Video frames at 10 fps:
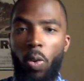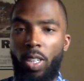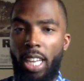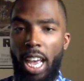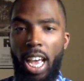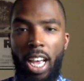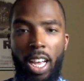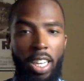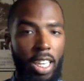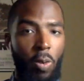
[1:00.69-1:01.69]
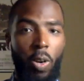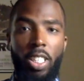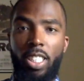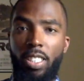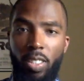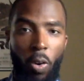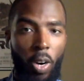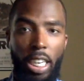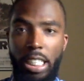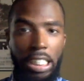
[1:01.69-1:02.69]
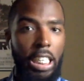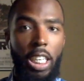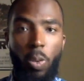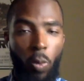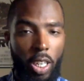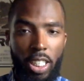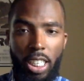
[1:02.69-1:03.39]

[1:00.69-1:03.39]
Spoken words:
that he wasn't, or she wasn't